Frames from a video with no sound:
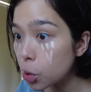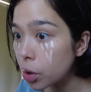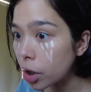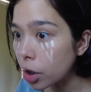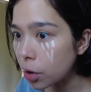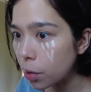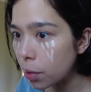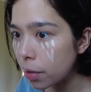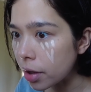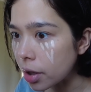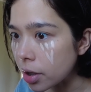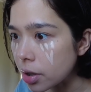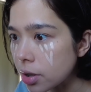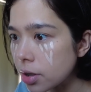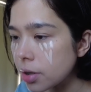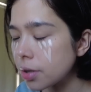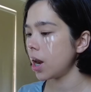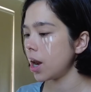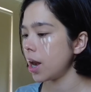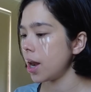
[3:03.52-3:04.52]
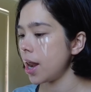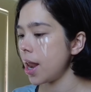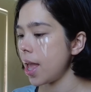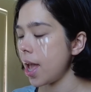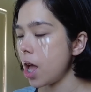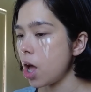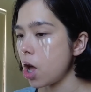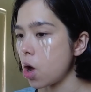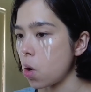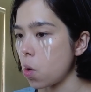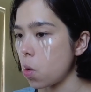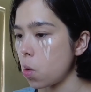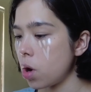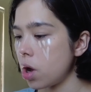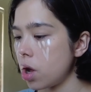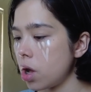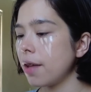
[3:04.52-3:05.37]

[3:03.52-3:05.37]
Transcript: can do this. Now,